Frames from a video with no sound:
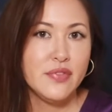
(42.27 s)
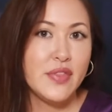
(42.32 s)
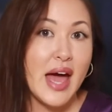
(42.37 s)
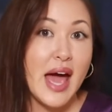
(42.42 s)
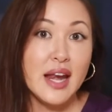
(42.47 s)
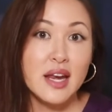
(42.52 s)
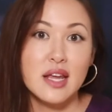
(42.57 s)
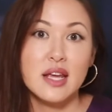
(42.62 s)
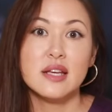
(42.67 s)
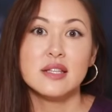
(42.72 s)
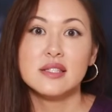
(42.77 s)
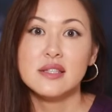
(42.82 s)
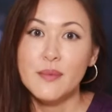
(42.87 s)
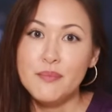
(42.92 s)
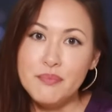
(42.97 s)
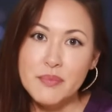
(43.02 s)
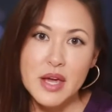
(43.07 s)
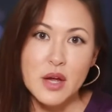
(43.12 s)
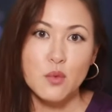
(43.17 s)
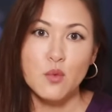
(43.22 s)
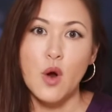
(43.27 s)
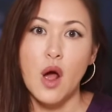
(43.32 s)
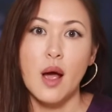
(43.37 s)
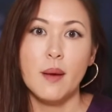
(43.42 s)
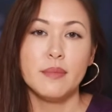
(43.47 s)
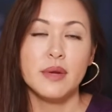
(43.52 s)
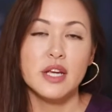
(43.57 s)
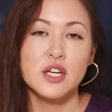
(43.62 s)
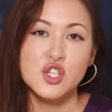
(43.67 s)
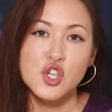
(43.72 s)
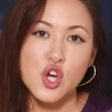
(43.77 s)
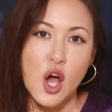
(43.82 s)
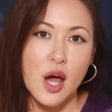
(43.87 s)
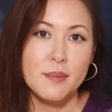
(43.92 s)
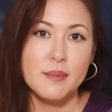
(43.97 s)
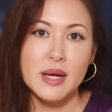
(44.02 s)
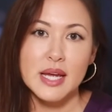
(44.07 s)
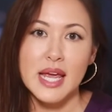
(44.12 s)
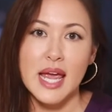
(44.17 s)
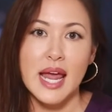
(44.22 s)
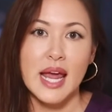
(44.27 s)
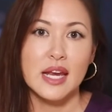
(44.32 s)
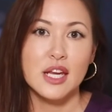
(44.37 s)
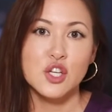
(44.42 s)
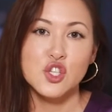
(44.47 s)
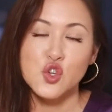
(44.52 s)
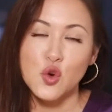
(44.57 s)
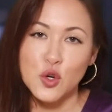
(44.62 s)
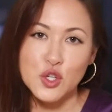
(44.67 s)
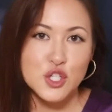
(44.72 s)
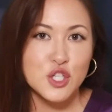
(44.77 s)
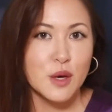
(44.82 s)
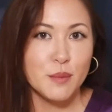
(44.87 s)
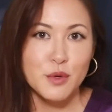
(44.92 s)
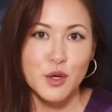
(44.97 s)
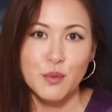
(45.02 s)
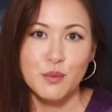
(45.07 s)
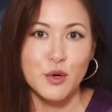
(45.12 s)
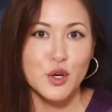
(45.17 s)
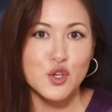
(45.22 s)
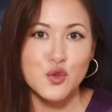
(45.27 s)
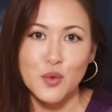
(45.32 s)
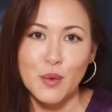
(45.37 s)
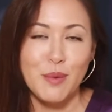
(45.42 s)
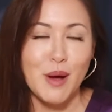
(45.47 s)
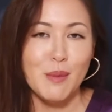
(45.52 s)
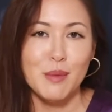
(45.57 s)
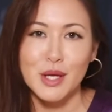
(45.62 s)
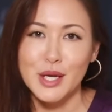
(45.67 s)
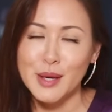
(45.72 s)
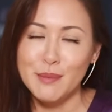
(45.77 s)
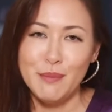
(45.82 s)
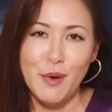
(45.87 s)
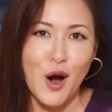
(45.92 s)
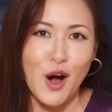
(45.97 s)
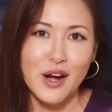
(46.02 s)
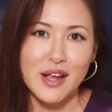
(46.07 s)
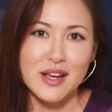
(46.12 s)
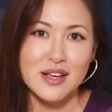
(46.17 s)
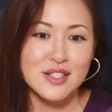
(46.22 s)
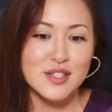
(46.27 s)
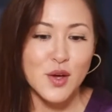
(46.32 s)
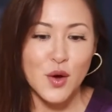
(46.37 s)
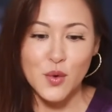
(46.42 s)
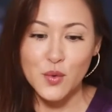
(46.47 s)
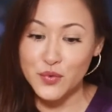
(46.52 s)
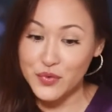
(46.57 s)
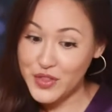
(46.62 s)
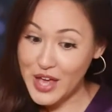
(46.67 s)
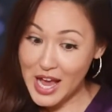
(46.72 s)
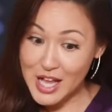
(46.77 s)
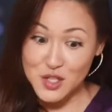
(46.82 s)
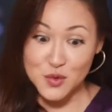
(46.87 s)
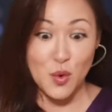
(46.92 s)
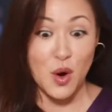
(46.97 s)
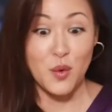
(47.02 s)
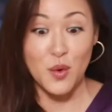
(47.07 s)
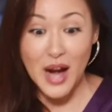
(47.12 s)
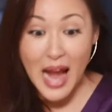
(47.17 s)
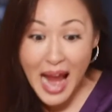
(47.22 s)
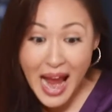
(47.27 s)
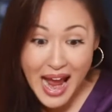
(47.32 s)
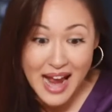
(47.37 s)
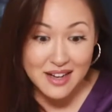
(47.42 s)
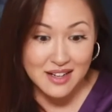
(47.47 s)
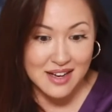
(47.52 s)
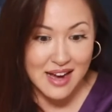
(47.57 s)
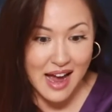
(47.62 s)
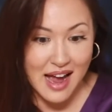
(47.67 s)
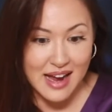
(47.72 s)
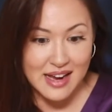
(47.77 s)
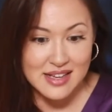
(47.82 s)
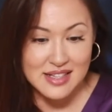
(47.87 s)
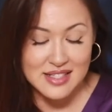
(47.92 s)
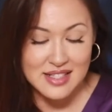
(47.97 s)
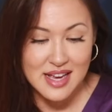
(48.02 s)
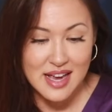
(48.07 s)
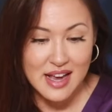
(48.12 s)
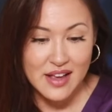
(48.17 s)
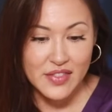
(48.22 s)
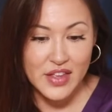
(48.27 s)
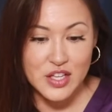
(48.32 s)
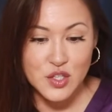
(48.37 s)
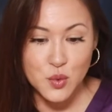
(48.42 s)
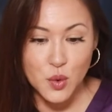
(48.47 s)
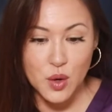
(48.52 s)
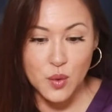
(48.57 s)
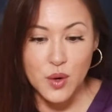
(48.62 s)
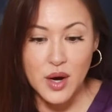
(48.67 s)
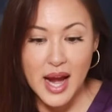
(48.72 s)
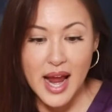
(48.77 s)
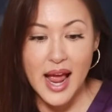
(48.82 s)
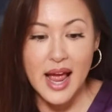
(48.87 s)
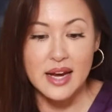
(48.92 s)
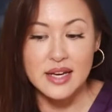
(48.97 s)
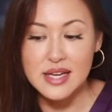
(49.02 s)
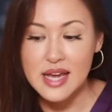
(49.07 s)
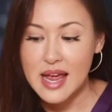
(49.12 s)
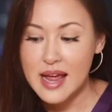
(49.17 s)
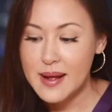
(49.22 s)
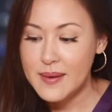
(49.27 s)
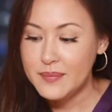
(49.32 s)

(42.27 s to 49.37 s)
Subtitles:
That is the Mitt Romney, John McCain, and George W. Bush Republican Party. So that's where we're at, guys. That's where we're at.